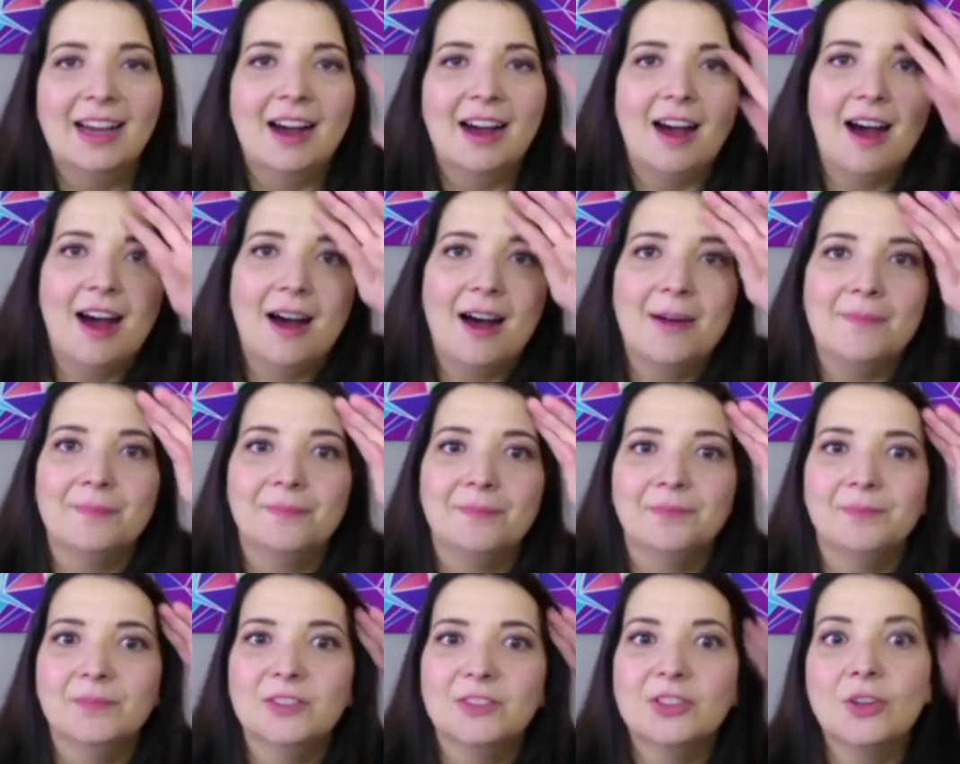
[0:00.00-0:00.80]

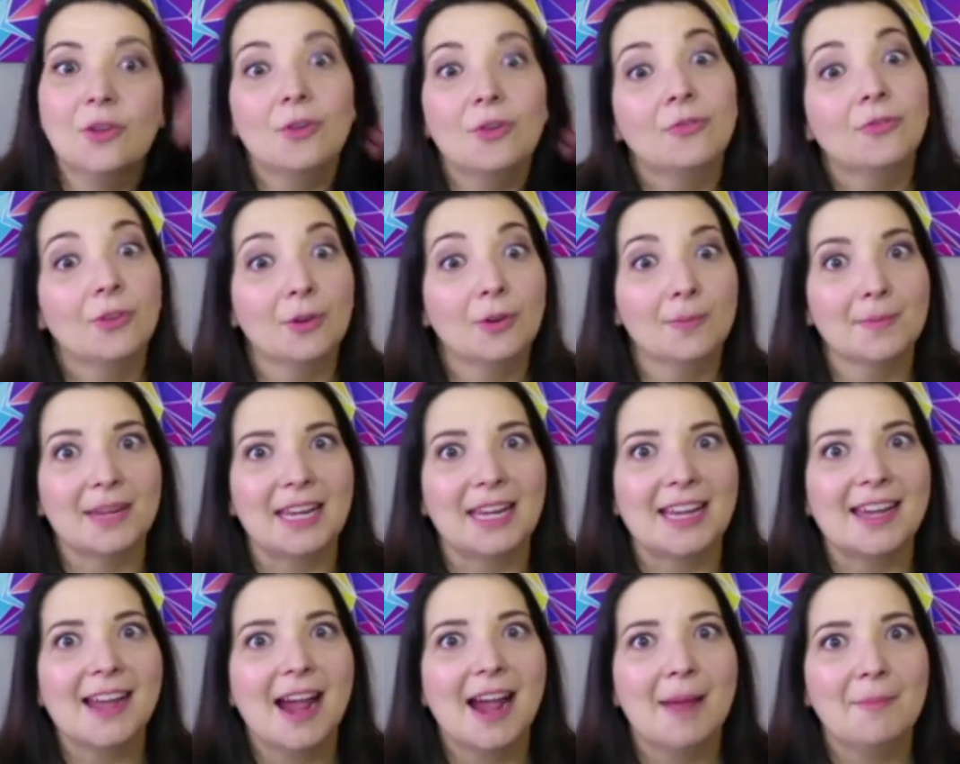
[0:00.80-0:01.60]
Um, so for
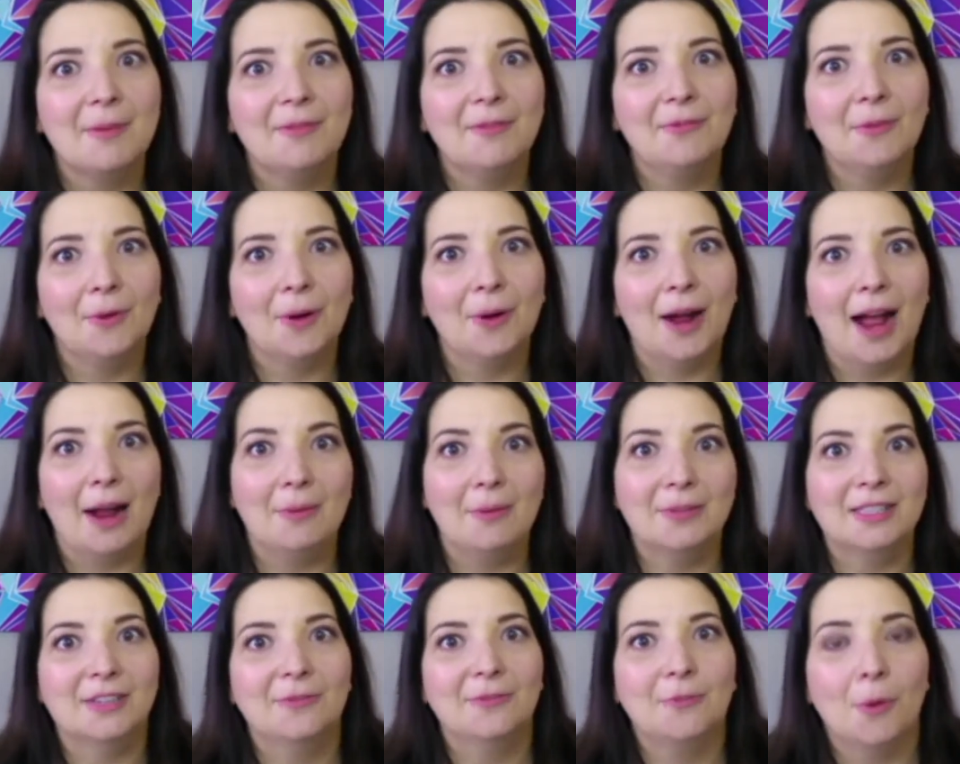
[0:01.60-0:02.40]
me, I'm a for, I
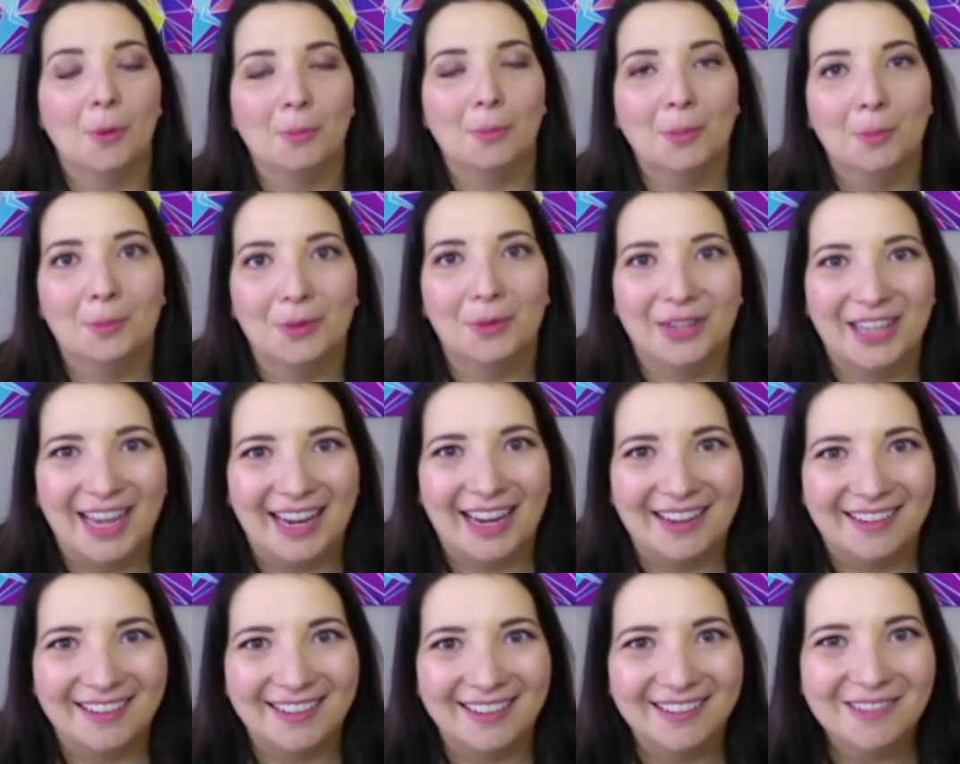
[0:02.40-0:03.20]
was a former book
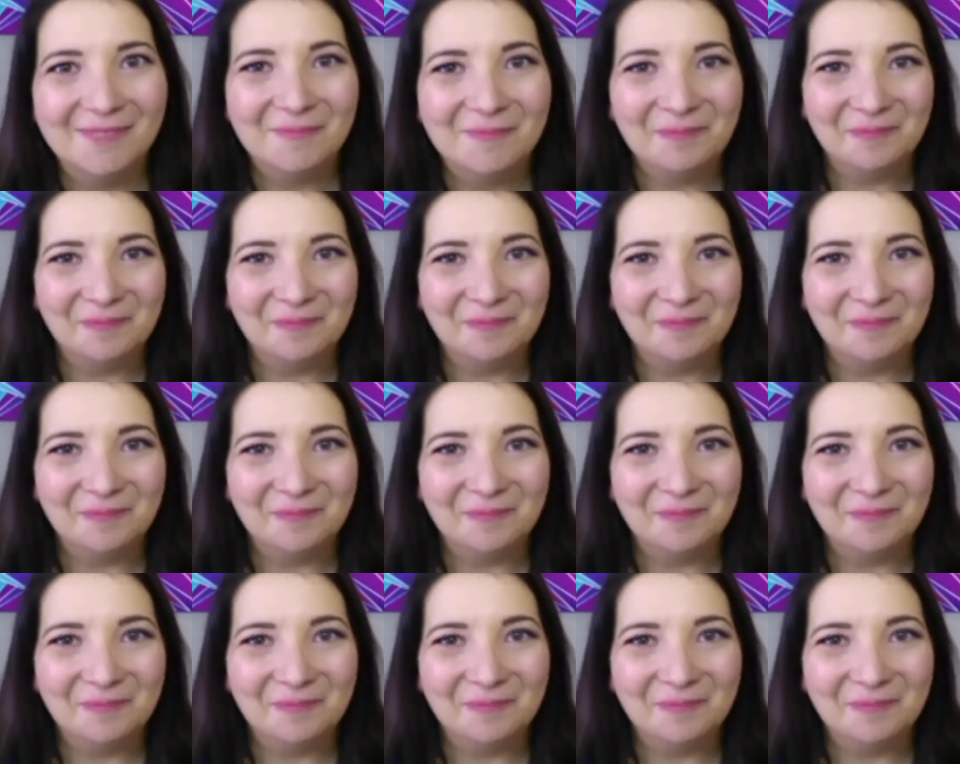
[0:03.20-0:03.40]
editor,